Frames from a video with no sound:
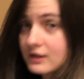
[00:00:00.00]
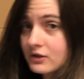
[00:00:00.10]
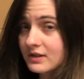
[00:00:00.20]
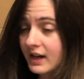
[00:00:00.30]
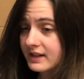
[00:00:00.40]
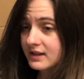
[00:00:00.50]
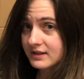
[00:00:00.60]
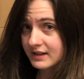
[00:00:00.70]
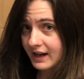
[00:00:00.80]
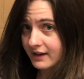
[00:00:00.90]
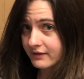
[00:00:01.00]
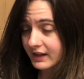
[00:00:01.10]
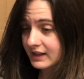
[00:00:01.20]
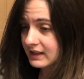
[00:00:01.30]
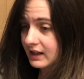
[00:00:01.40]
ear slide doesn't have
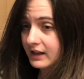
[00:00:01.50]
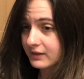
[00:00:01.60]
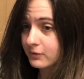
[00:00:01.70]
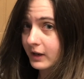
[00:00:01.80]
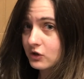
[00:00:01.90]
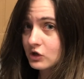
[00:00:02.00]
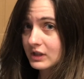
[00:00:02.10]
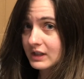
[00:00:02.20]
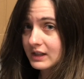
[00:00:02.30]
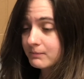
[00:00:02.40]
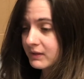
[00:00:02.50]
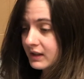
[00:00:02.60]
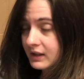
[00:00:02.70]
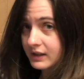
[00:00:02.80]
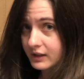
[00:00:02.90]
any infection in it,
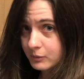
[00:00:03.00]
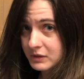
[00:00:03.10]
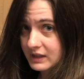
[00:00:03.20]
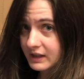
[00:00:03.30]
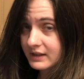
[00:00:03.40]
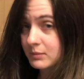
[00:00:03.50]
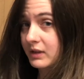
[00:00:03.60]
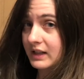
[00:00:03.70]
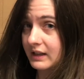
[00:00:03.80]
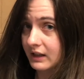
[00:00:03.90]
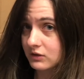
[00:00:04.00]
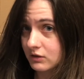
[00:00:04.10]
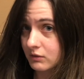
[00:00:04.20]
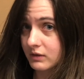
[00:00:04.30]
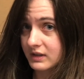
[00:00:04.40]
and I'll be explaining that
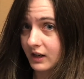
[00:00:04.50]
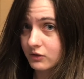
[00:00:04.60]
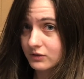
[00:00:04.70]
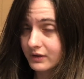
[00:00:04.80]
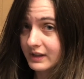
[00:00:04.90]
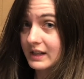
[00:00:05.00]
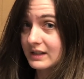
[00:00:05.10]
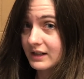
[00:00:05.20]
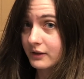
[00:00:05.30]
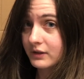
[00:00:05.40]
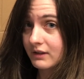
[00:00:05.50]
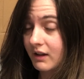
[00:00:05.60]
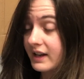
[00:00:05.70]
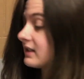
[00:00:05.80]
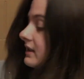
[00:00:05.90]
to the doctor so that they can tell the
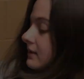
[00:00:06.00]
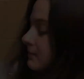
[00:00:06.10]
client.